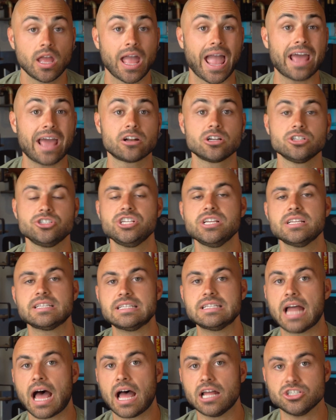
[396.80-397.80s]
Energy is
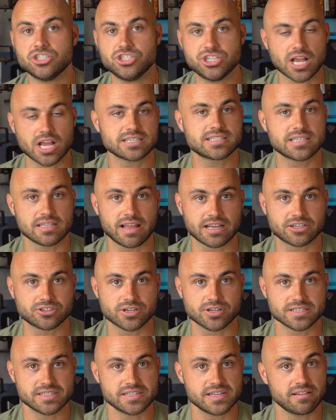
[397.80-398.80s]
not just
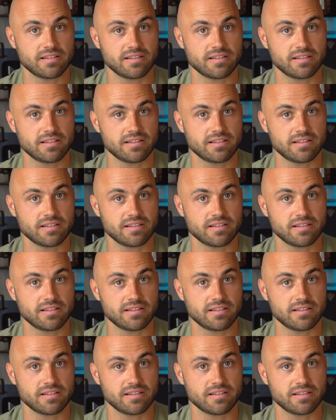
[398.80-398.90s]
electricity.